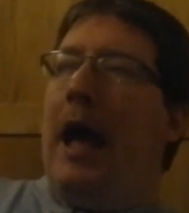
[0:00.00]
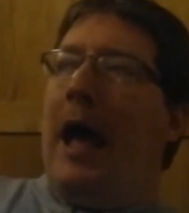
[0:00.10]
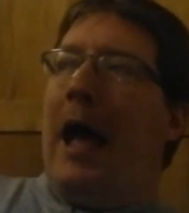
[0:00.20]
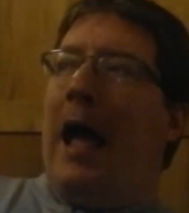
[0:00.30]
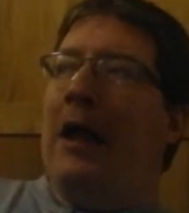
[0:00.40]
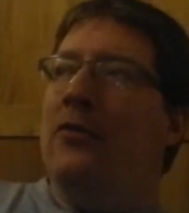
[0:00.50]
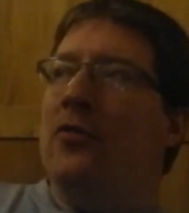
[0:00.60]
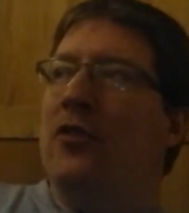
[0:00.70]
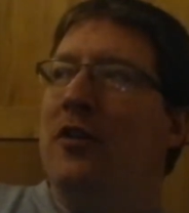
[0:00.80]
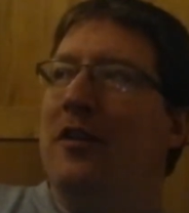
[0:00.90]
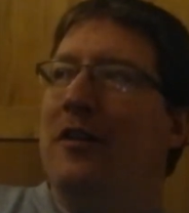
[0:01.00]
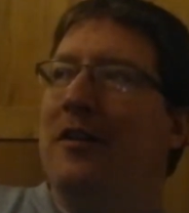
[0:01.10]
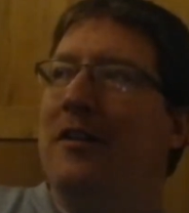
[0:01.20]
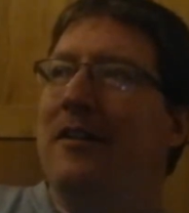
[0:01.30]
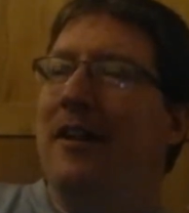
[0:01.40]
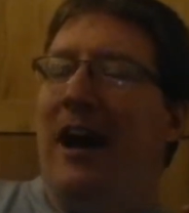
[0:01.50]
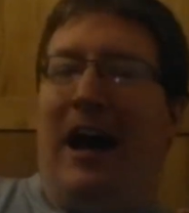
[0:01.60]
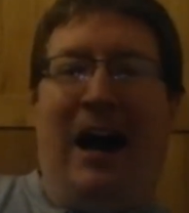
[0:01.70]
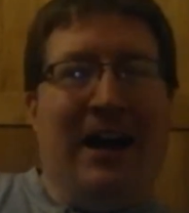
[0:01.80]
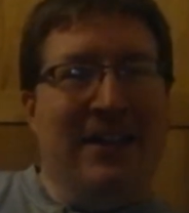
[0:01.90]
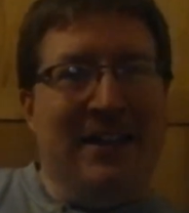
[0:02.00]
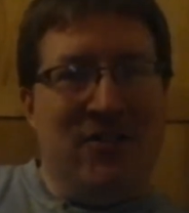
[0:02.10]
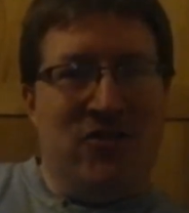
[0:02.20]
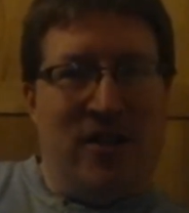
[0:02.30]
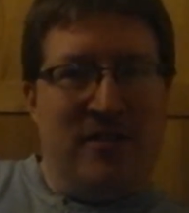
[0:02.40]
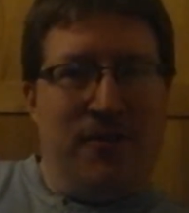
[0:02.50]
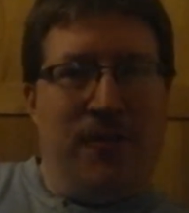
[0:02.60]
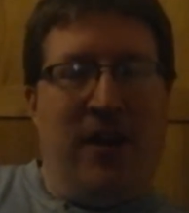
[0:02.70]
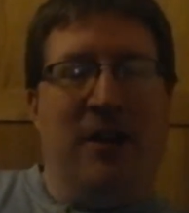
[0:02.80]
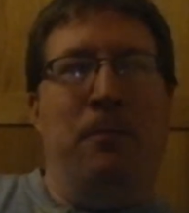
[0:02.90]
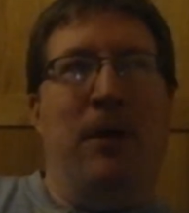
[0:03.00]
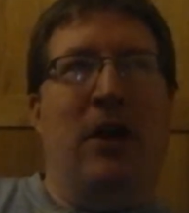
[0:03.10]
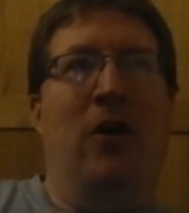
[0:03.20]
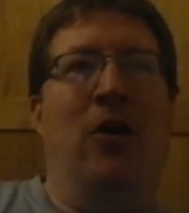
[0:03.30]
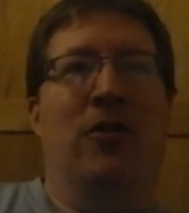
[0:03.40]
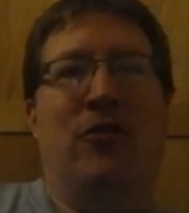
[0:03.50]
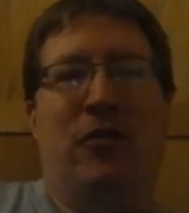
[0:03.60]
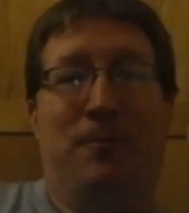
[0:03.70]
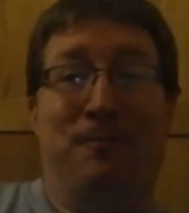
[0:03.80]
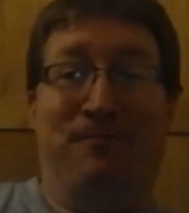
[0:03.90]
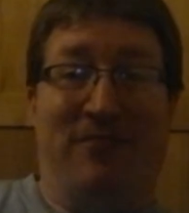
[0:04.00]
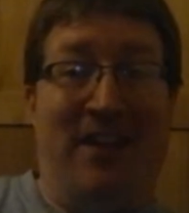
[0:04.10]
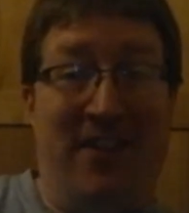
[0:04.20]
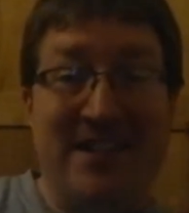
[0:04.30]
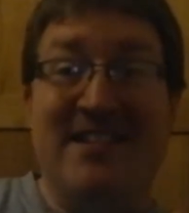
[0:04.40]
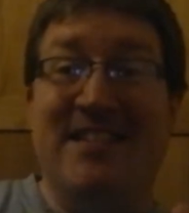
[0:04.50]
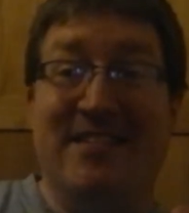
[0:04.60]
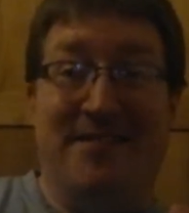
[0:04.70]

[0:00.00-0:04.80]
And I think it's justified because this is